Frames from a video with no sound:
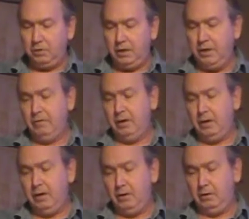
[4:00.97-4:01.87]
the
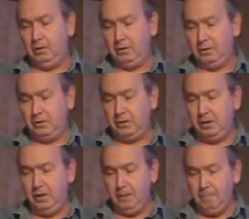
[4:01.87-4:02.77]
heavenly onlookers
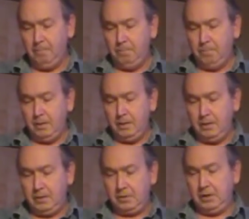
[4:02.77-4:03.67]

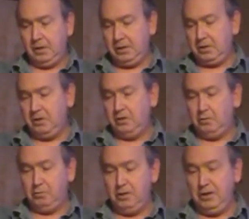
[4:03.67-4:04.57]
as they listen to
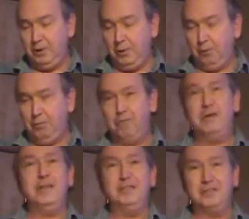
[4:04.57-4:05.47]
3 old
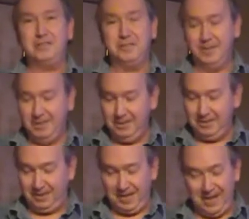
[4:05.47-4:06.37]
friends
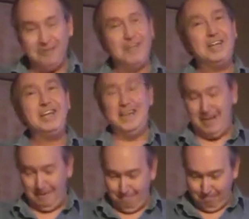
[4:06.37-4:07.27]
together
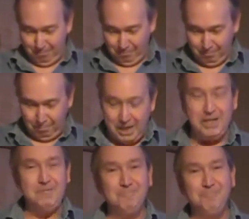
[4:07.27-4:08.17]
again,
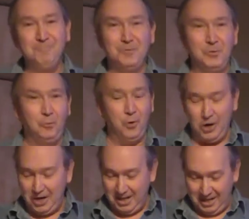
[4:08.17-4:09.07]
Pete,
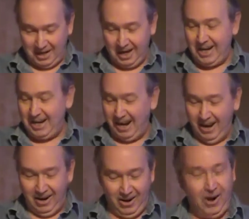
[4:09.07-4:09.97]
Woody, and Huddy,
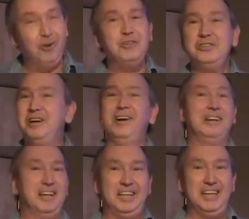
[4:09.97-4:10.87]
all young
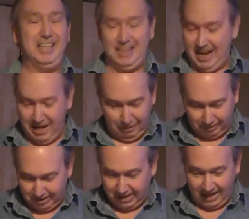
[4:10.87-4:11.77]
again,
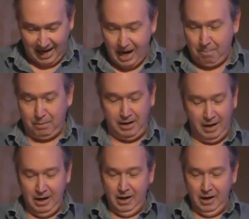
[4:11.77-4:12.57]
healthy, happy,